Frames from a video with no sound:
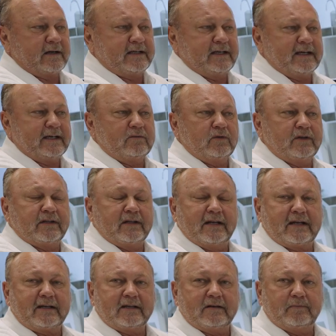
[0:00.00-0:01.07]
again, with the
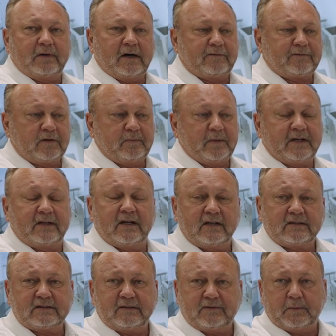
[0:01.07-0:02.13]
negative buffer,
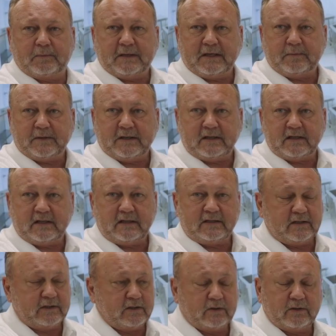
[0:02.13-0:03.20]
because of the PPE
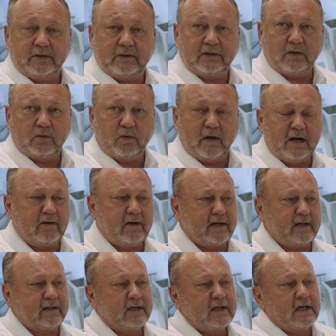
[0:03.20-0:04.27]
that you're, you're
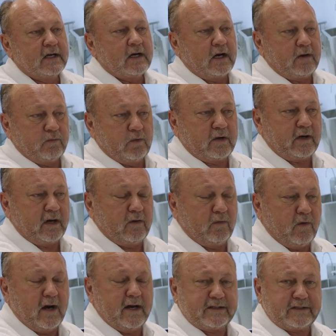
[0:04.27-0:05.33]
wearing, we're
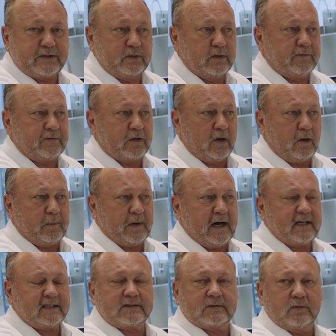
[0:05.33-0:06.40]
gonna want to, if at all
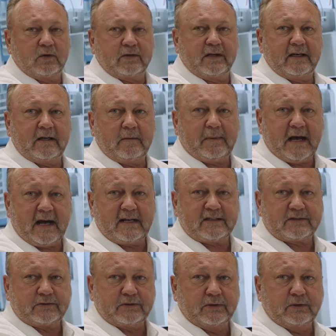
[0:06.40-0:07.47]
possible, get a
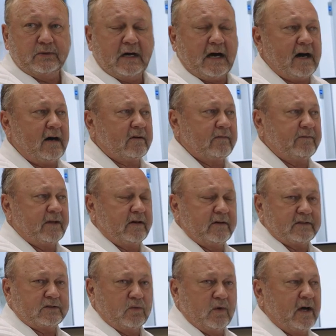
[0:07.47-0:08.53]
pass-through out of
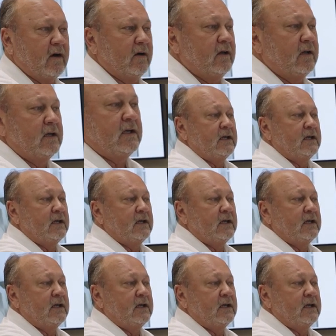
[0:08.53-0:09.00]
there as well.